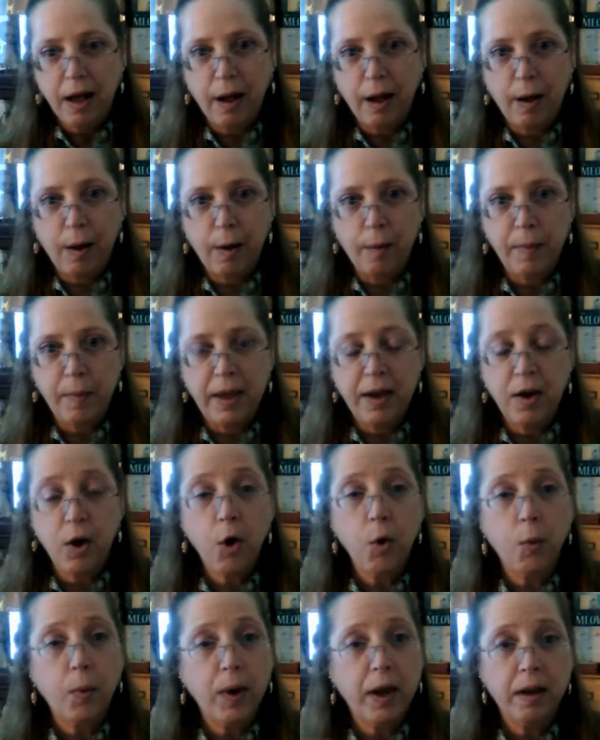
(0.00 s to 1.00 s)
And
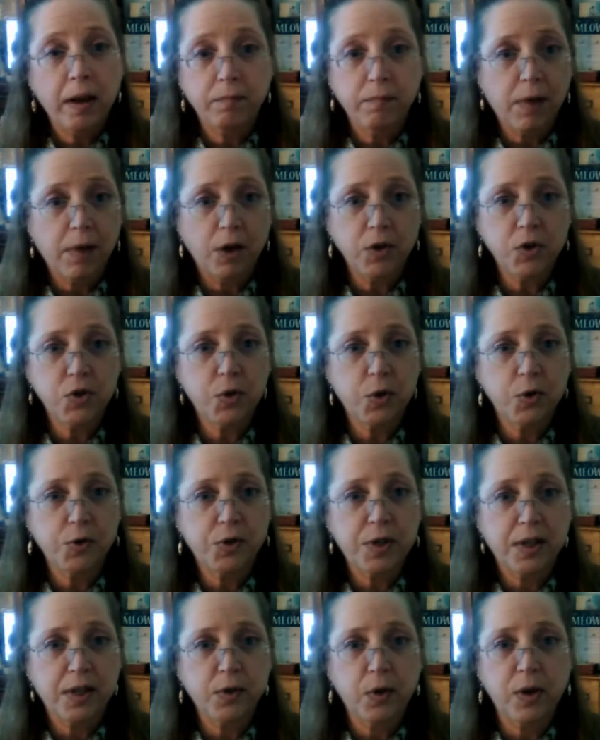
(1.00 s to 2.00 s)
I'll just throw
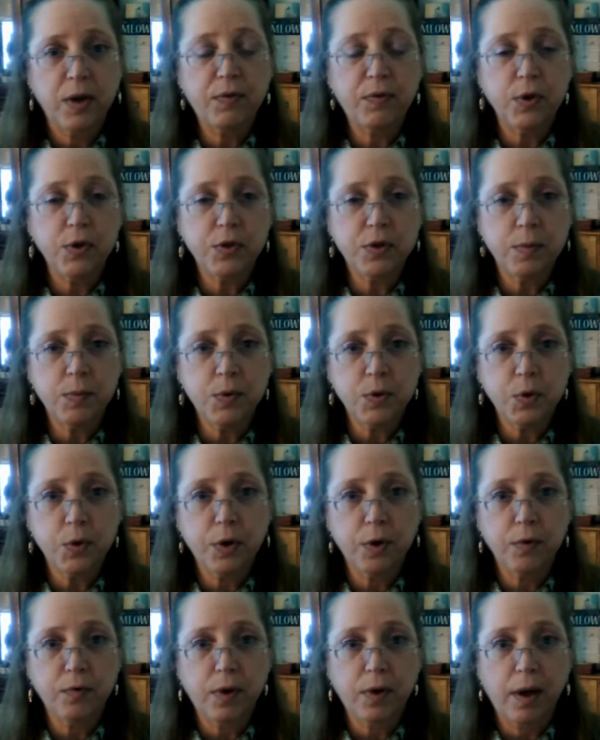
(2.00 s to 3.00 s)
this out there. If there's some
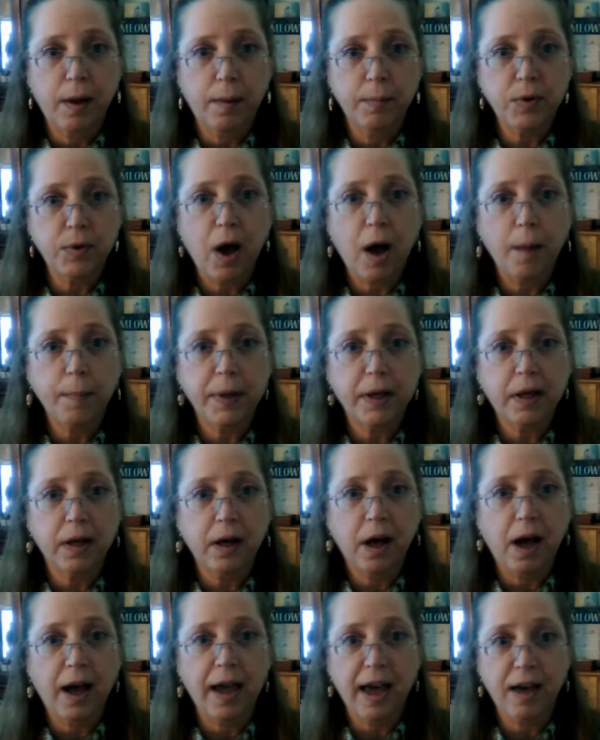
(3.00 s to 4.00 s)
sort of topic
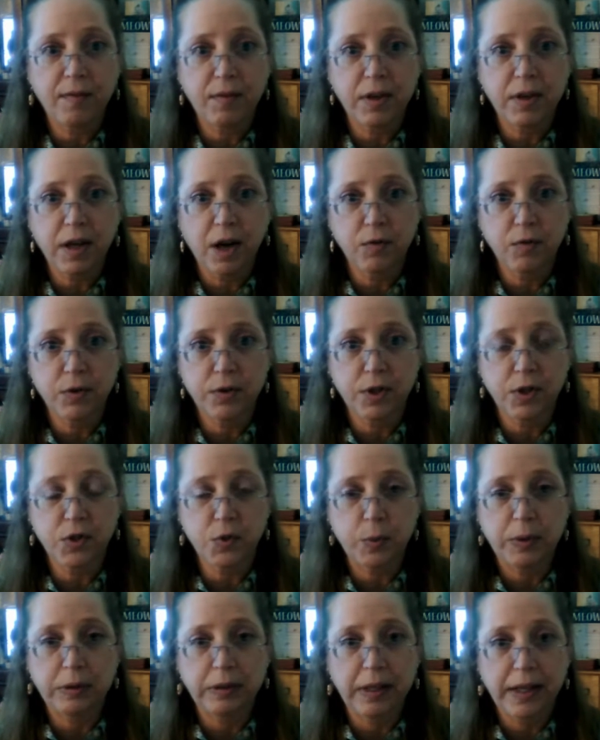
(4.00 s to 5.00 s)
I haven't covered
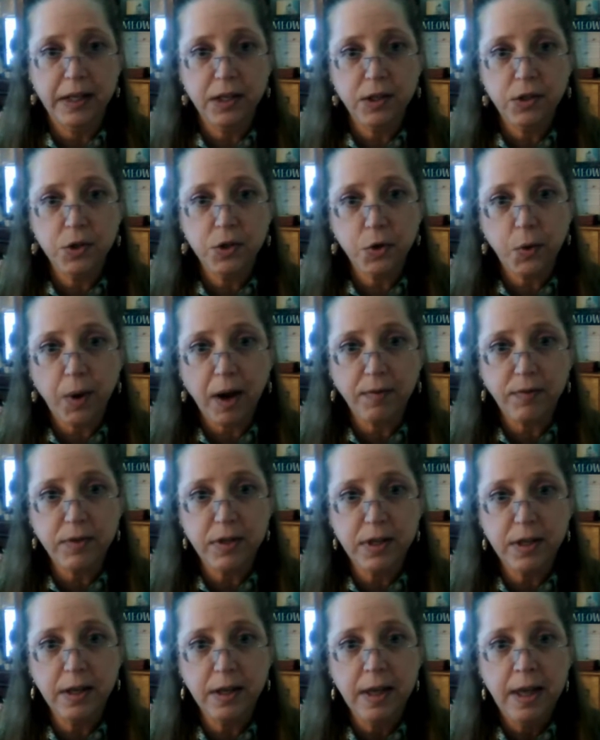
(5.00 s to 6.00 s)
that's related to
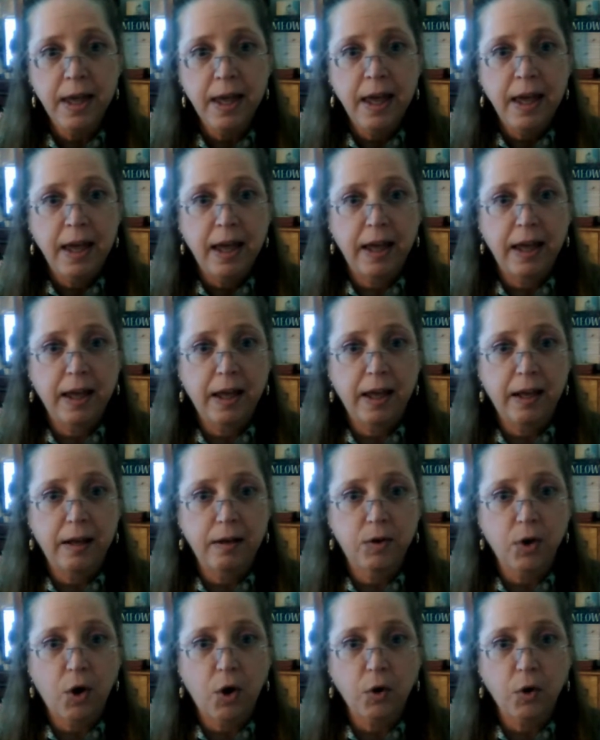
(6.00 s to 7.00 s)
crafting
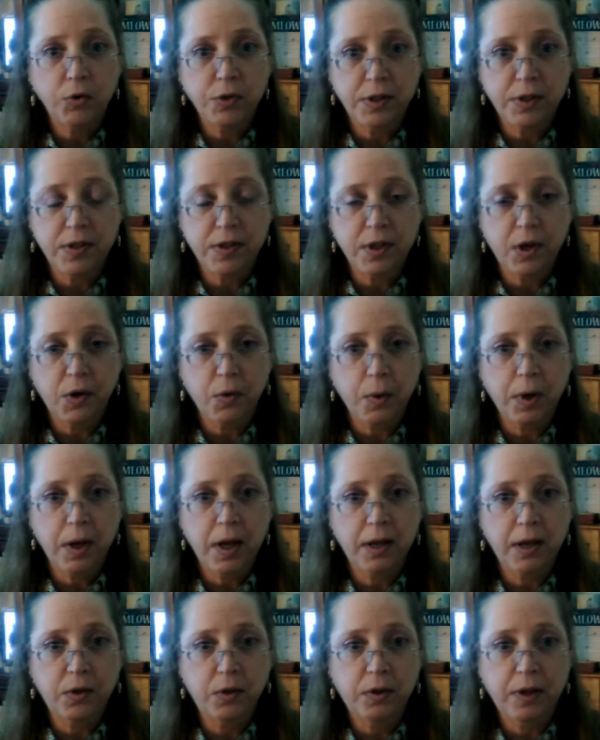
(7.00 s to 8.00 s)
and dolls, etc.,
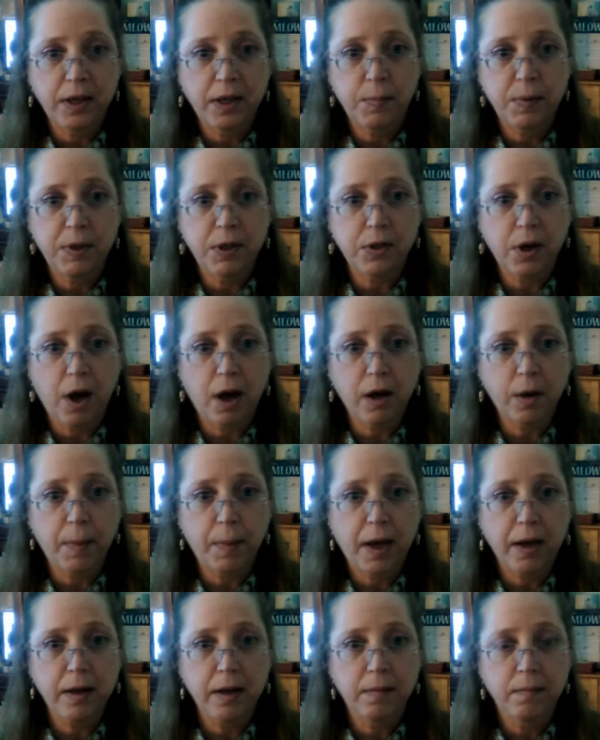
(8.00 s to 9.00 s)
and you'd like me to talk
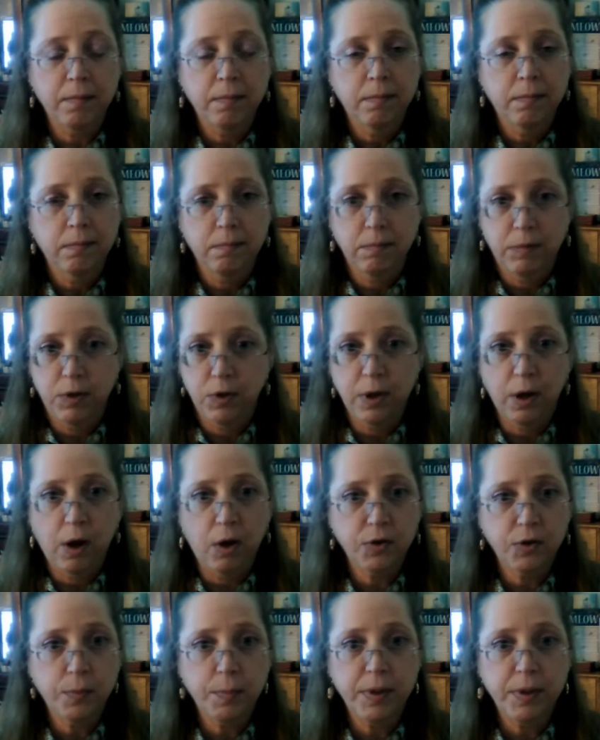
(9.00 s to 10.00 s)
about it, you can
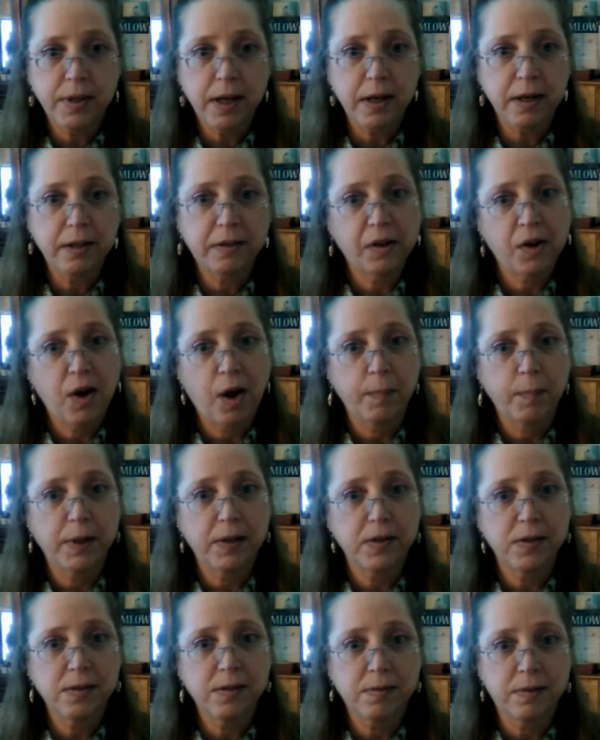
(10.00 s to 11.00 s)
also put that in the
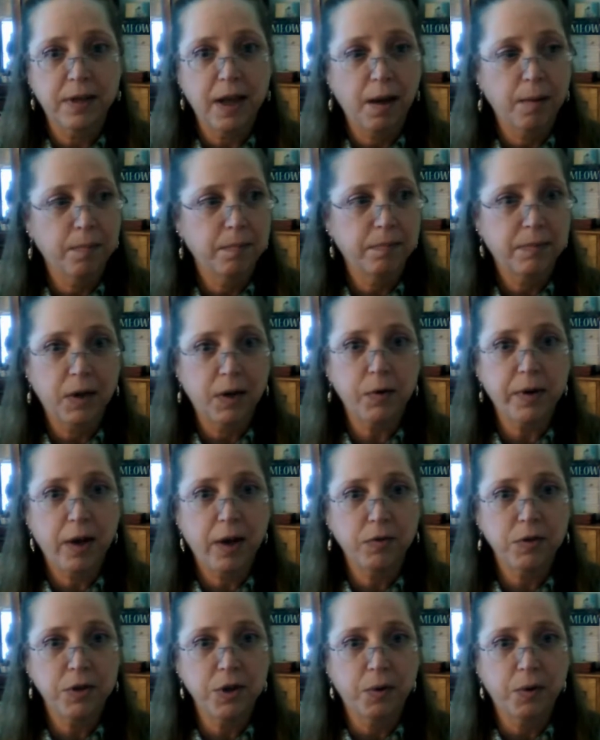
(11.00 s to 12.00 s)
comments. Yeah, that'll
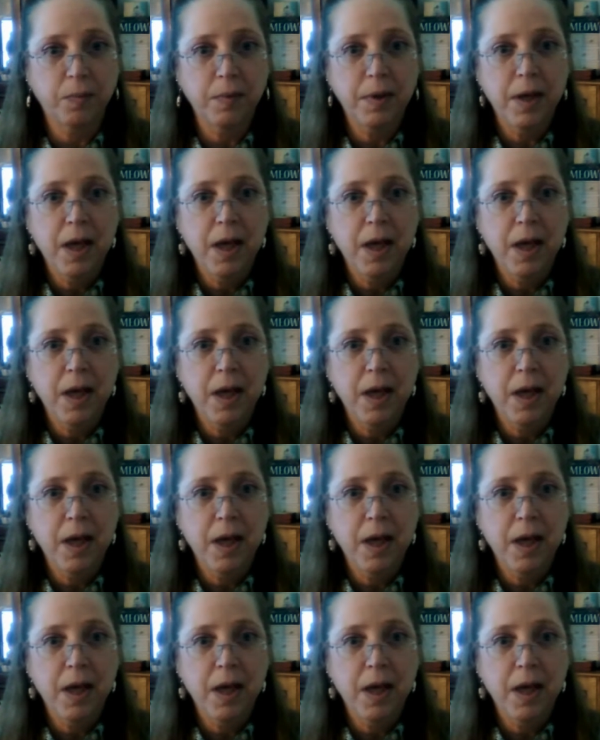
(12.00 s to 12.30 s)
count too.